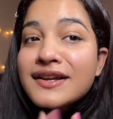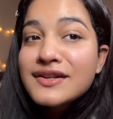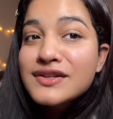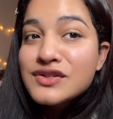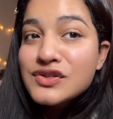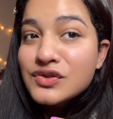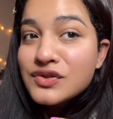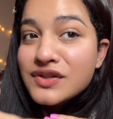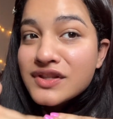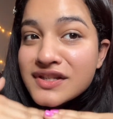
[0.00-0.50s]

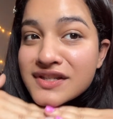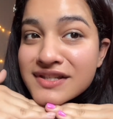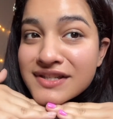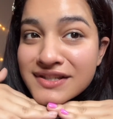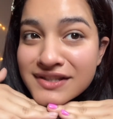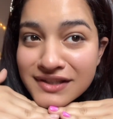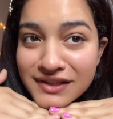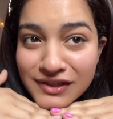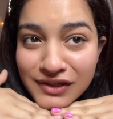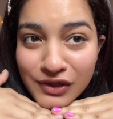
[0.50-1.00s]
So this is
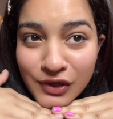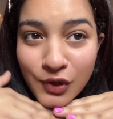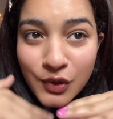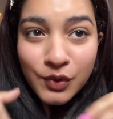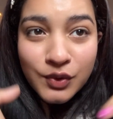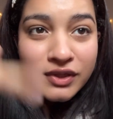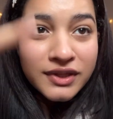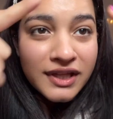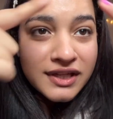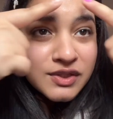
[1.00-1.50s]
the
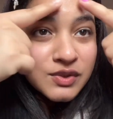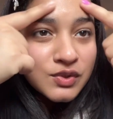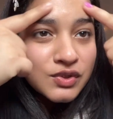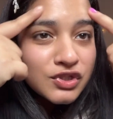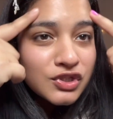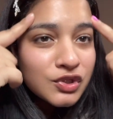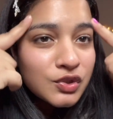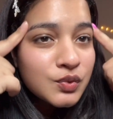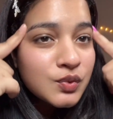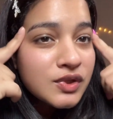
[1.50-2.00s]
glow that
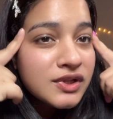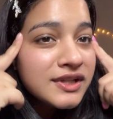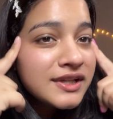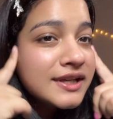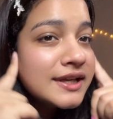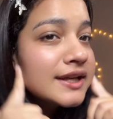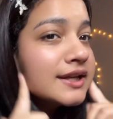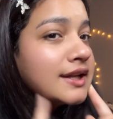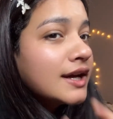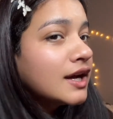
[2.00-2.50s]
you will
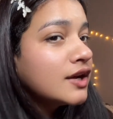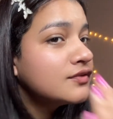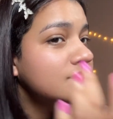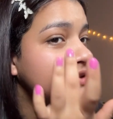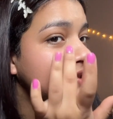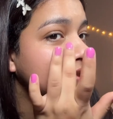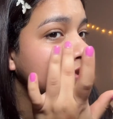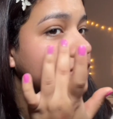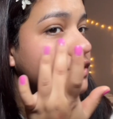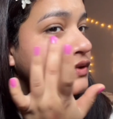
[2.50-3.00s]
get
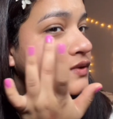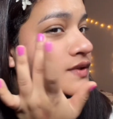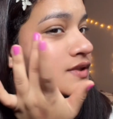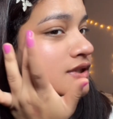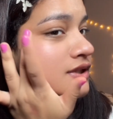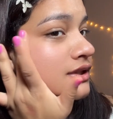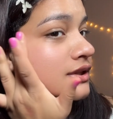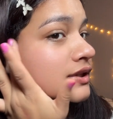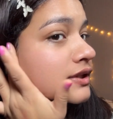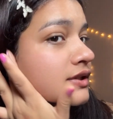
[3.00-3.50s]
after
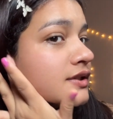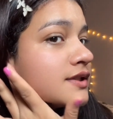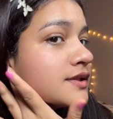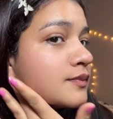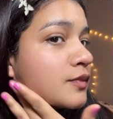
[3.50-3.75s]
using this